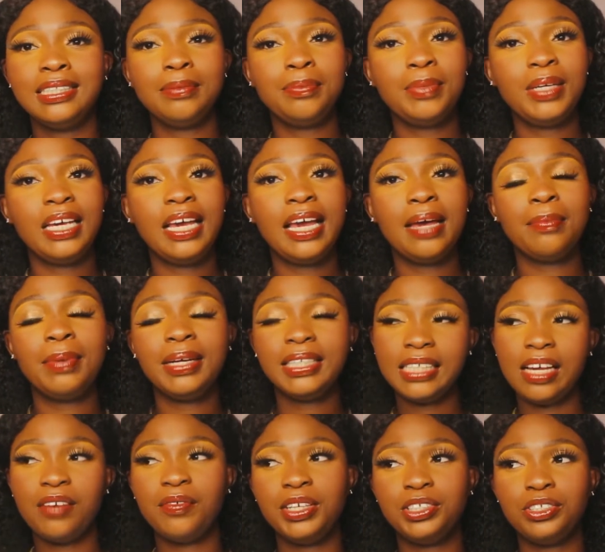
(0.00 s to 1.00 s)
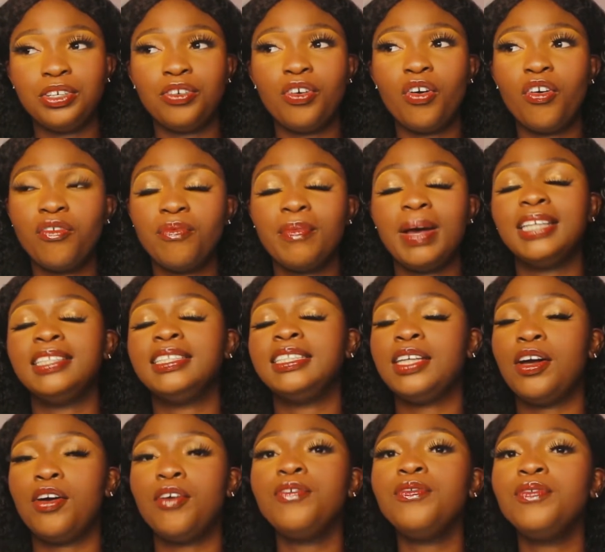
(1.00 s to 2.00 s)
to be a better version of
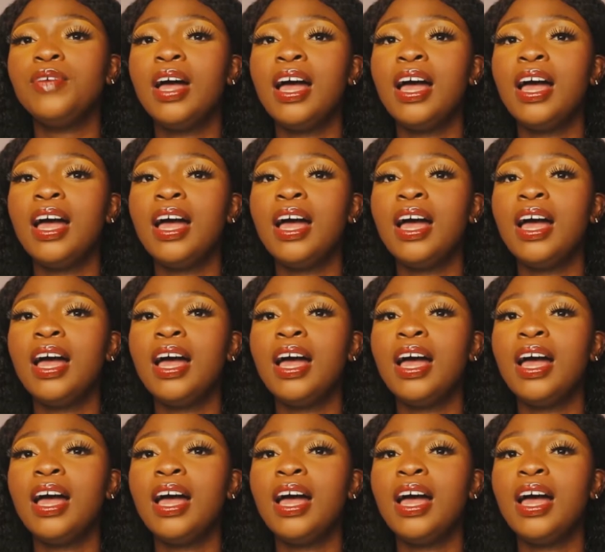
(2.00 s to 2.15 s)
myself.